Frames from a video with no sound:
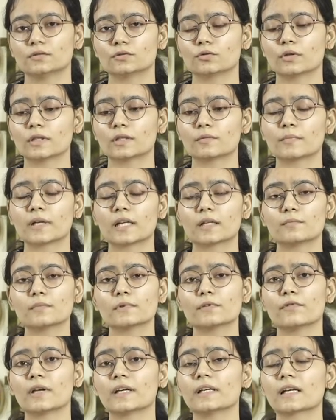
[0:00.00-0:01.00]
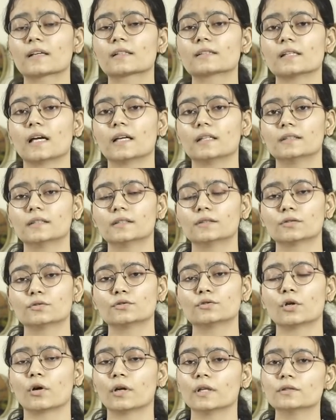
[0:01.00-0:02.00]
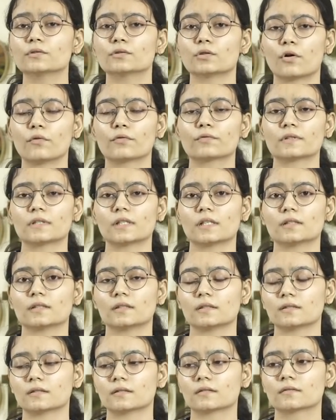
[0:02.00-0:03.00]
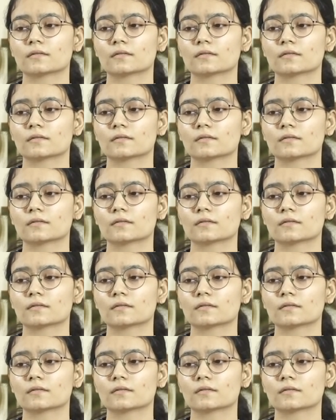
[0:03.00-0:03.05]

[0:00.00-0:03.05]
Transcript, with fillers: so it made me very excited to join SoftSages.